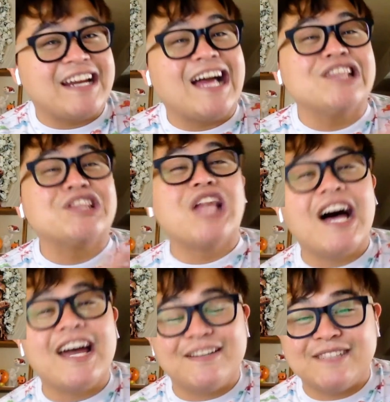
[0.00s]
a
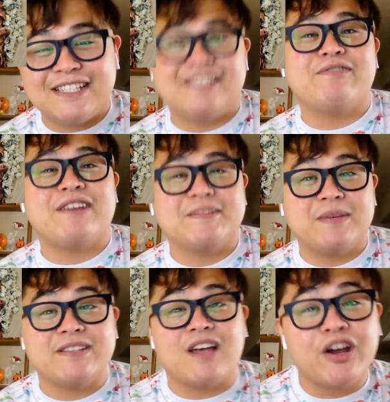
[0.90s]
lot of Disney
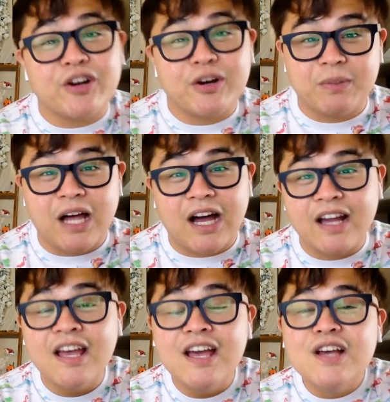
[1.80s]
recipes on her blog,
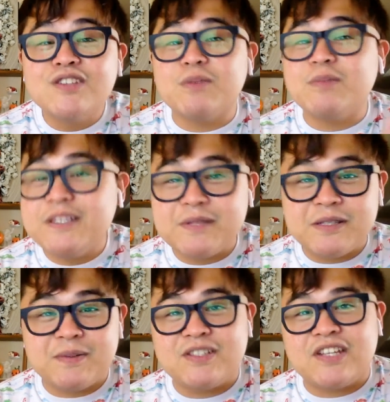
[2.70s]
so please
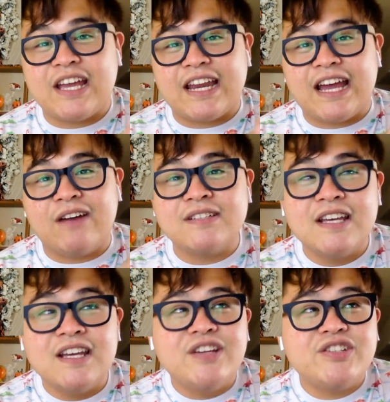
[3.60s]
check it out.
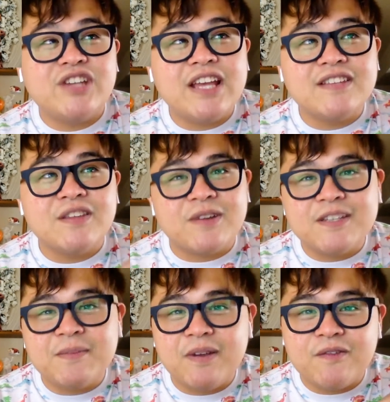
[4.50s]
She has the
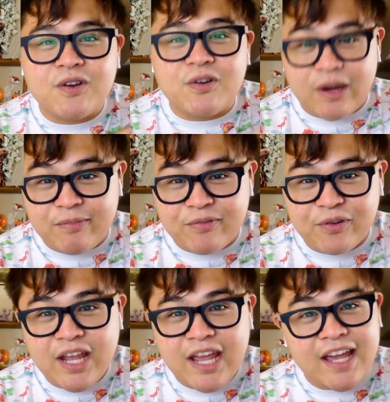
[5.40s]
recipe of the
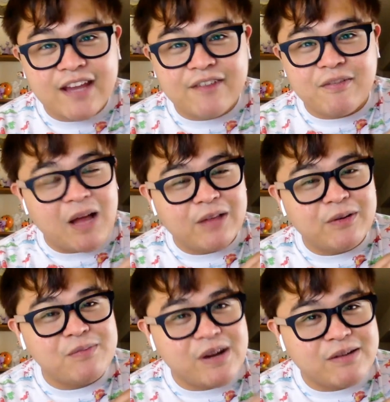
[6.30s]
grapefruit cake from
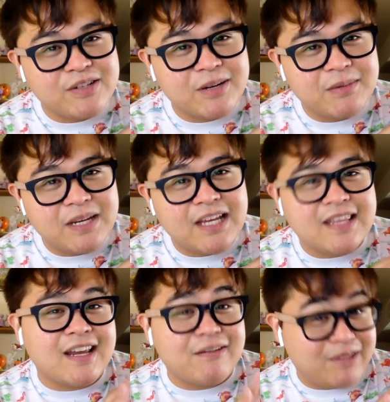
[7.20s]
Hollywood Brown Derby
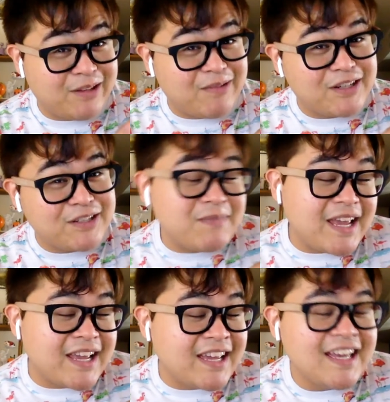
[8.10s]
that I really want to
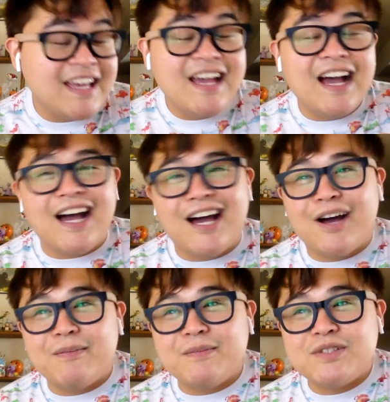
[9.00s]
make.
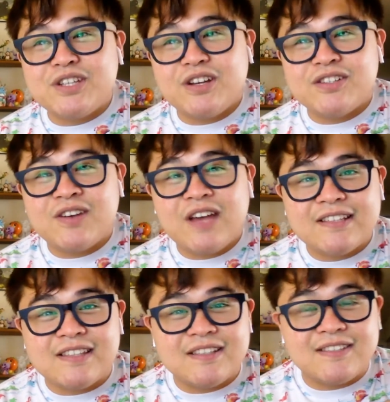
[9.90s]
She also
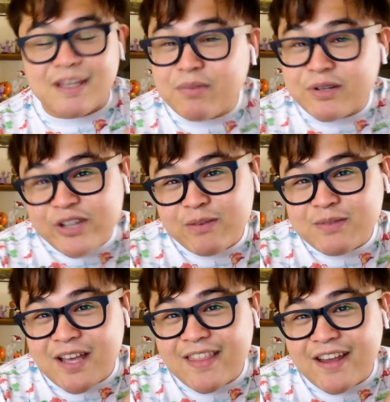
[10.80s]
has the zebra domes
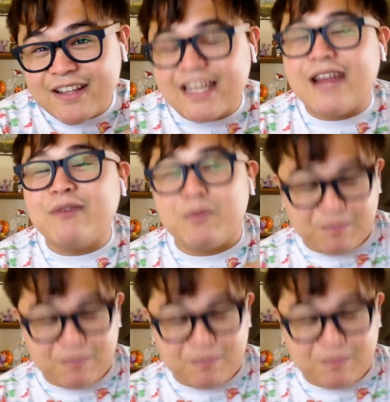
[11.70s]
on there that I will